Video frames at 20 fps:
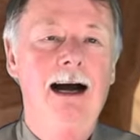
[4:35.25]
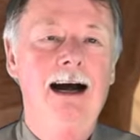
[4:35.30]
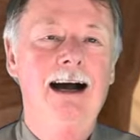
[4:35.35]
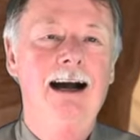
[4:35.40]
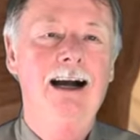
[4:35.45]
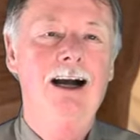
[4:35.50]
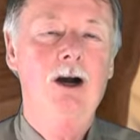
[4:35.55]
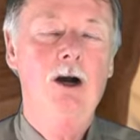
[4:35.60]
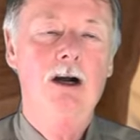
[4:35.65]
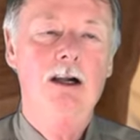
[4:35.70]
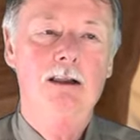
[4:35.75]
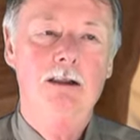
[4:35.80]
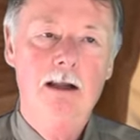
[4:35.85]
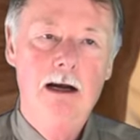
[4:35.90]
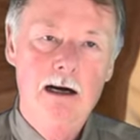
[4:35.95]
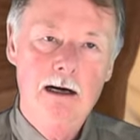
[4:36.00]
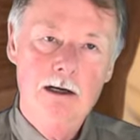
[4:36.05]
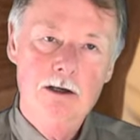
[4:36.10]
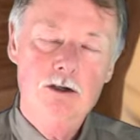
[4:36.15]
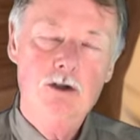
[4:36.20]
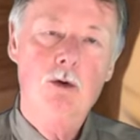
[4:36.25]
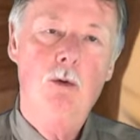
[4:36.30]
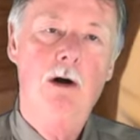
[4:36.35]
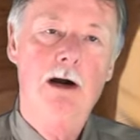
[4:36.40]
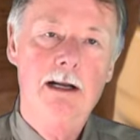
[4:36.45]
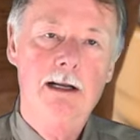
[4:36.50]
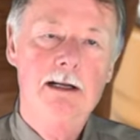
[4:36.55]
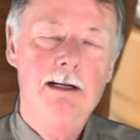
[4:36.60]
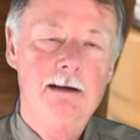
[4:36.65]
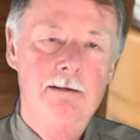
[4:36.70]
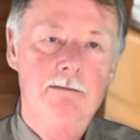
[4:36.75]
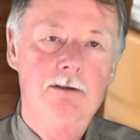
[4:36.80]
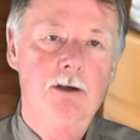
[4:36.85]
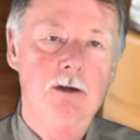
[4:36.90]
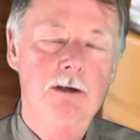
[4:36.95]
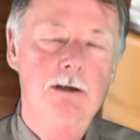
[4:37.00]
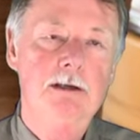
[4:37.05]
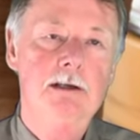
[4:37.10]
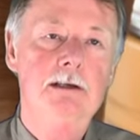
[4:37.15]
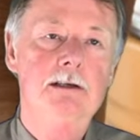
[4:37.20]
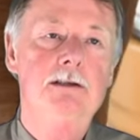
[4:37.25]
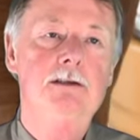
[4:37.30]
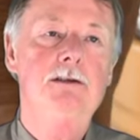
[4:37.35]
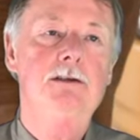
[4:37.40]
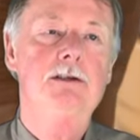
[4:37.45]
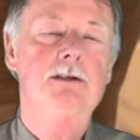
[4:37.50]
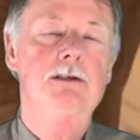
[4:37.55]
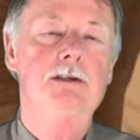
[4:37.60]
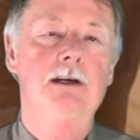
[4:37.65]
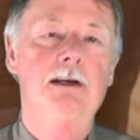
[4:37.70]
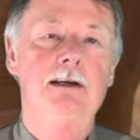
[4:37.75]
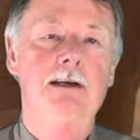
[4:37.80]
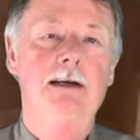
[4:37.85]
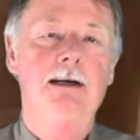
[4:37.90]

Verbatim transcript: a large quantity of goods